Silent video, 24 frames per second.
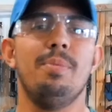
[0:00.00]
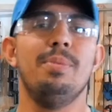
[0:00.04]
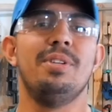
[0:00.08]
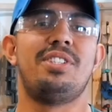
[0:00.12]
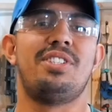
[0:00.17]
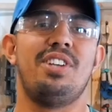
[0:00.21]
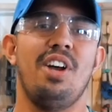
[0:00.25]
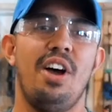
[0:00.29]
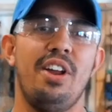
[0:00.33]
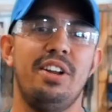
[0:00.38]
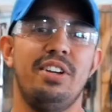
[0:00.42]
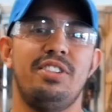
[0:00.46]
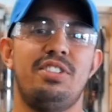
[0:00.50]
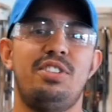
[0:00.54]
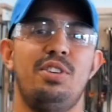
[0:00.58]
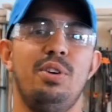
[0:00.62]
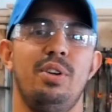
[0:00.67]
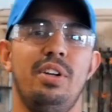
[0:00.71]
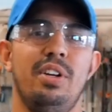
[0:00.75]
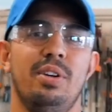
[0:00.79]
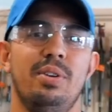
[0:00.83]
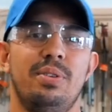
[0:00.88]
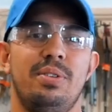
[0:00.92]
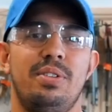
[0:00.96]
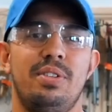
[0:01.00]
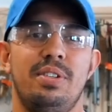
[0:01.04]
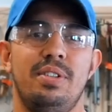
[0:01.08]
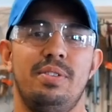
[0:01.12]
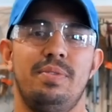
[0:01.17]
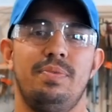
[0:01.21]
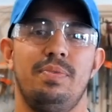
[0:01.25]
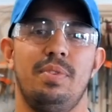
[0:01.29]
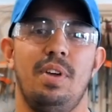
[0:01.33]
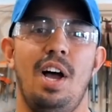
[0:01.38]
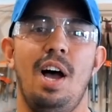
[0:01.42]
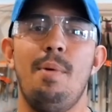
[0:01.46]
Sawdust Studios.
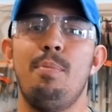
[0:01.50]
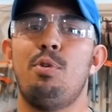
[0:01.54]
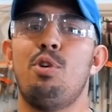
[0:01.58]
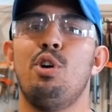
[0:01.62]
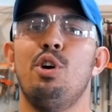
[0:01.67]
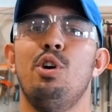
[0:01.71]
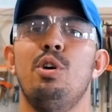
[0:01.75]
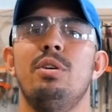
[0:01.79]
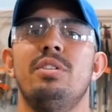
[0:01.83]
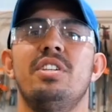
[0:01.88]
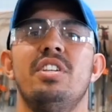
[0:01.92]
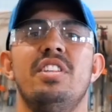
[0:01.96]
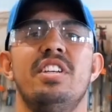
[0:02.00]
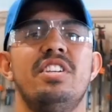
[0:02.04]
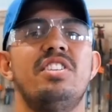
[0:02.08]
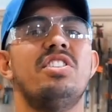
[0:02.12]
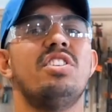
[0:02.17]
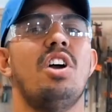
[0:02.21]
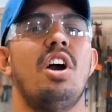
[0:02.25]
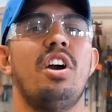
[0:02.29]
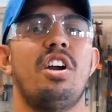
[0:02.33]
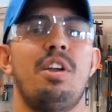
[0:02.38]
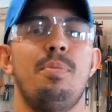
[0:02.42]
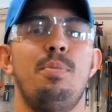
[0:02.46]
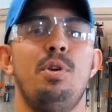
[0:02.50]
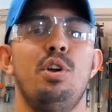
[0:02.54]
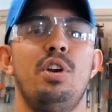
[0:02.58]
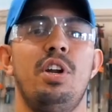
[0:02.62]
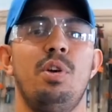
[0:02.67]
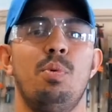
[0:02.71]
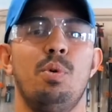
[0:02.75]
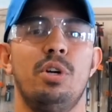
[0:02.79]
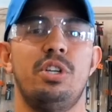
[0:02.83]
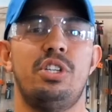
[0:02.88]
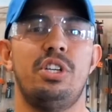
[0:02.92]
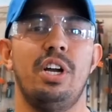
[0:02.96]
I'm Cruz and this is our community
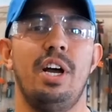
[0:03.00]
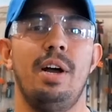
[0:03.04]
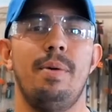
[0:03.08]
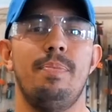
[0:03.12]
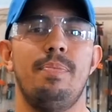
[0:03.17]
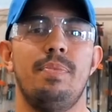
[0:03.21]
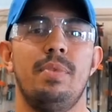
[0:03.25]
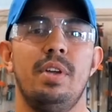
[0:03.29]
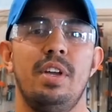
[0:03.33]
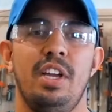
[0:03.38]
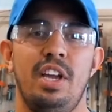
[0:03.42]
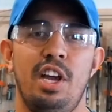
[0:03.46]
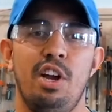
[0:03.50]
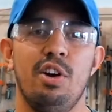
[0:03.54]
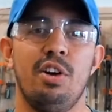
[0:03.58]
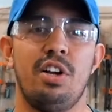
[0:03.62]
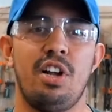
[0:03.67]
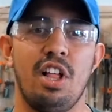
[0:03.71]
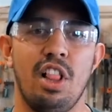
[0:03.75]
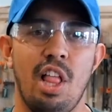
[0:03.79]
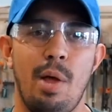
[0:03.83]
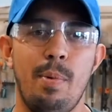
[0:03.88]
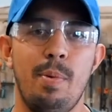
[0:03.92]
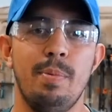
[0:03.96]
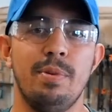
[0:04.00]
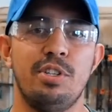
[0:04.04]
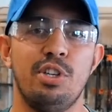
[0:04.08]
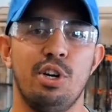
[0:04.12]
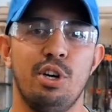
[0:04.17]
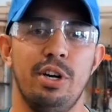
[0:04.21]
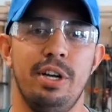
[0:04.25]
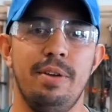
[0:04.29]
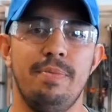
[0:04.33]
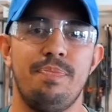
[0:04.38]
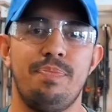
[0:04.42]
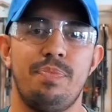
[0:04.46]
woodshop here in Columbia,
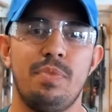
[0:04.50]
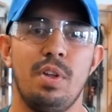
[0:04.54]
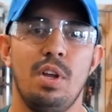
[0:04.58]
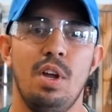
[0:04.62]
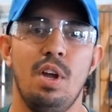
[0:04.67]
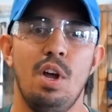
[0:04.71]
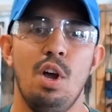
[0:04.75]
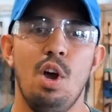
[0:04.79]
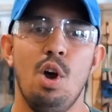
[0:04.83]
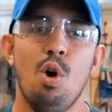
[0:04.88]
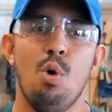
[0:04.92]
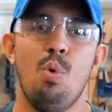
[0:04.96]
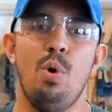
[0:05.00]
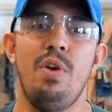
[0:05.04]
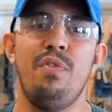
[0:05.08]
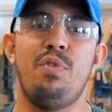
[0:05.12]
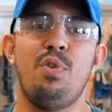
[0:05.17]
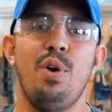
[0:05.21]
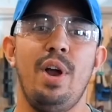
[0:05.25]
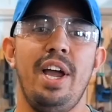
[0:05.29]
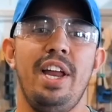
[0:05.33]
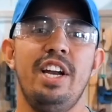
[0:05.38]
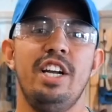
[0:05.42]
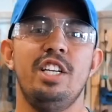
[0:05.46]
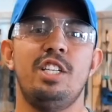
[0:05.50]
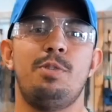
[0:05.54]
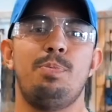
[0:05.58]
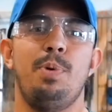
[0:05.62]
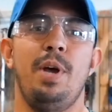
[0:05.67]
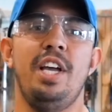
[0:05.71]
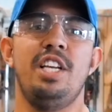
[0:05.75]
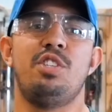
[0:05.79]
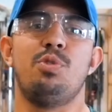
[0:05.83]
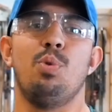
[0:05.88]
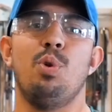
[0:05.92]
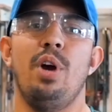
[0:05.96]
Missouri. We've created a
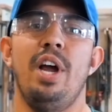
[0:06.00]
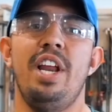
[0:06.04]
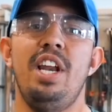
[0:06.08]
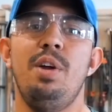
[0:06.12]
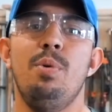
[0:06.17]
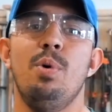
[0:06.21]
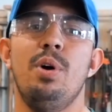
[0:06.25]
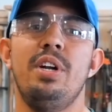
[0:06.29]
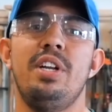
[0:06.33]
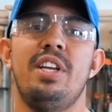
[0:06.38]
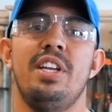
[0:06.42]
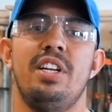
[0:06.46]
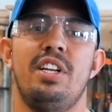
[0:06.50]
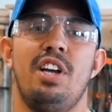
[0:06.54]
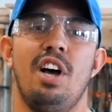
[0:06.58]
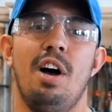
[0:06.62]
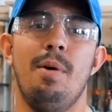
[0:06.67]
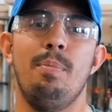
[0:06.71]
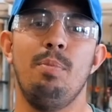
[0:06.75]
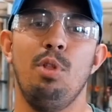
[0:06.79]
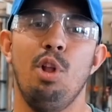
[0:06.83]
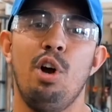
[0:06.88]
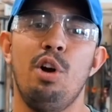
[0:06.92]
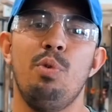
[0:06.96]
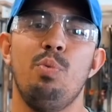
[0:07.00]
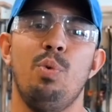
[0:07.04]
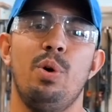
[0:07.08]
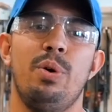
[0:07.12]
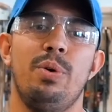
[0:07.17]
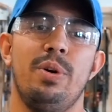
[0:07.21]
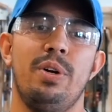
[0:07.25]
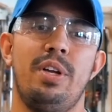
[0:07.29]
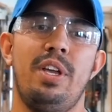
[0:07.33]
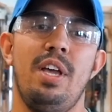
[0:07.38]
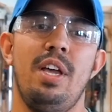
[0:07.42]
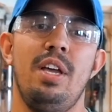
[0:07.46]
space where anyone can come learn
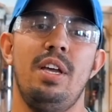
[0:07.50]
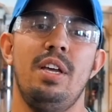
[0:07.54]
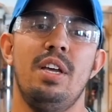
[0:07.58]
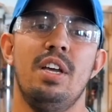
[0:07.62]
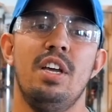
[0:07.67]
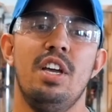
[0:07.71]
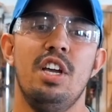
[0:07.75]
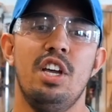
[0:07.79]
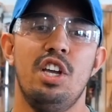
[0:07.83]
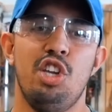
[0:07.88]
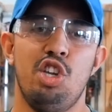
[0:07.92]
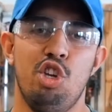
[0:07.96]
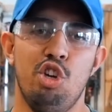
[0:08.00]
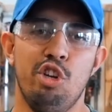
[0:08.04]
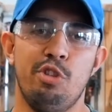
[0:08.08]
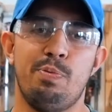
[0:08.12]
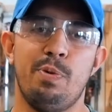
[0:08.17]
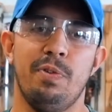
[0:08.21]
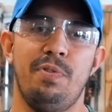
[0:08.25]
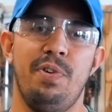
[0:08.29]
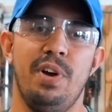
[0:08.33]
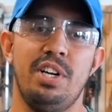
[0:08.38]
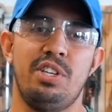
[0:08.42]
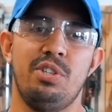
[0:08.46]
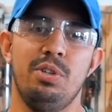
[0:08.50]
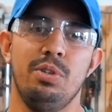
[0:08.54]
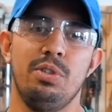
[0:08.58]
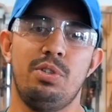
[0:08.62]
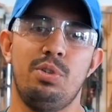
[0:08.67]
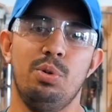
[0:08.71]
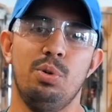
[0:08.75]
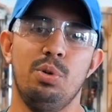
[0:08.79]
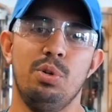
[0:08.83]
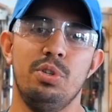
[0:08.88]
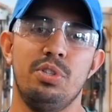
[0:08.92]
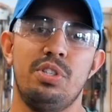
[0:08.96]
woodworking, use professional
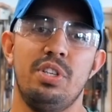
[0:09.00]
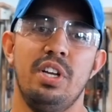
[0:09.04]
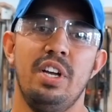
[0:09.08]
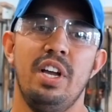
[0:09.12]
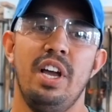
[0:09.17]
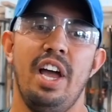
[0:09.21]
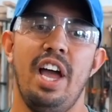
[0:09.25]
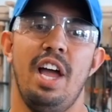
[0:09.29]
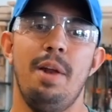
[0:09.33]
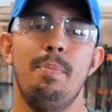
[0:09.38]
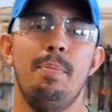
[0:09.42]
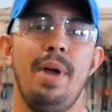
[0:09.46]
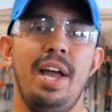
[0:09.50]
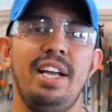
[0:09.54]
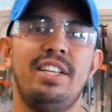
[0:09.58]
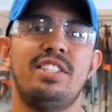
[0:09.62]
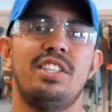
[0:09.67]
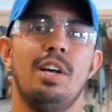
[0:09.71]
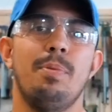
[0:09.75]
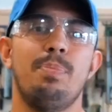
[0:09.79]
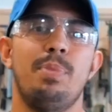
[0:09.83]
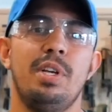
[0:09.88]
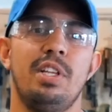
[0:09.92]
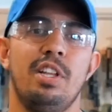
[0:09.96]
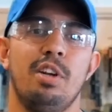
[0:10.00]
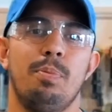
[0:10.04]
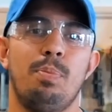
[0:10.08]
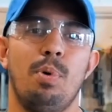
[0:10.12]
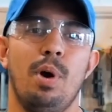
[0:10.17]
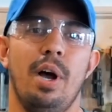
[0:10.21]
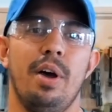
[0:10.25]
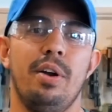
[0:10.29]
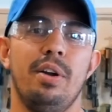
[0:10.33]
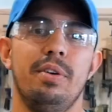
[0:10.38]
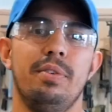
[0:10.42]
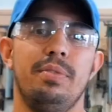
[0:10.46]
tools, and make something they're
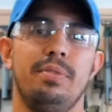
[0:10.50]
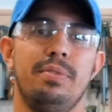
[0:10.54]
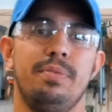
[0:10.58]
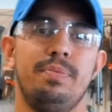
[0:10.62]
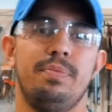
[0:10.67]
proud of.